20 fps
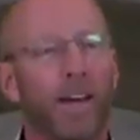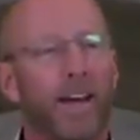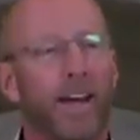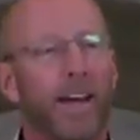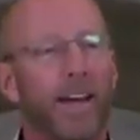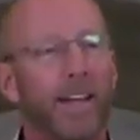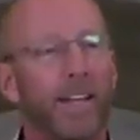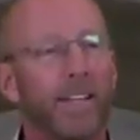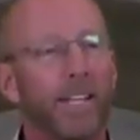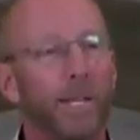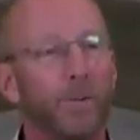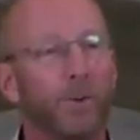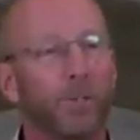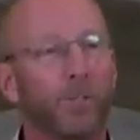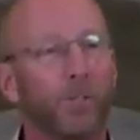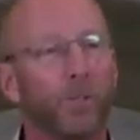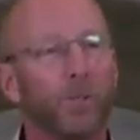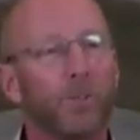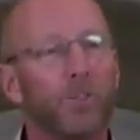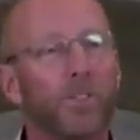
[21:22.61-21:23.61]
And he would
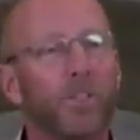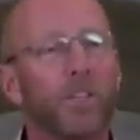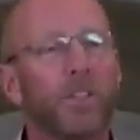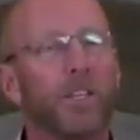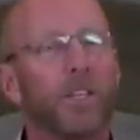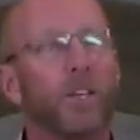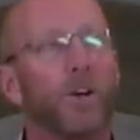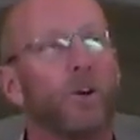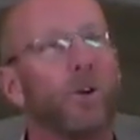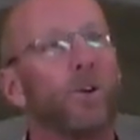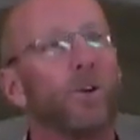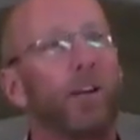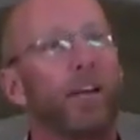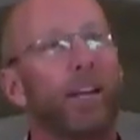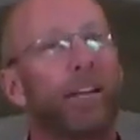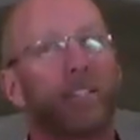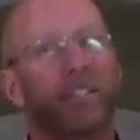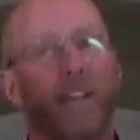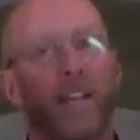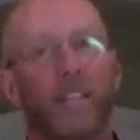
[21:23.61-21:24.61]
loosen the yoke
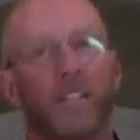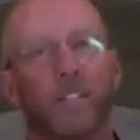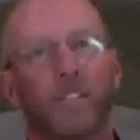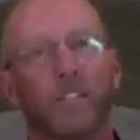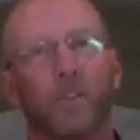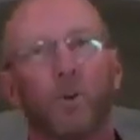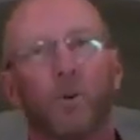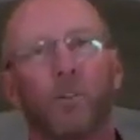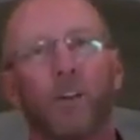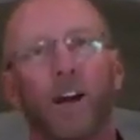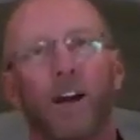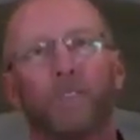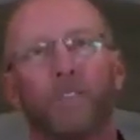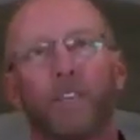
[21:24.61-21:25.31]
and take the yoke off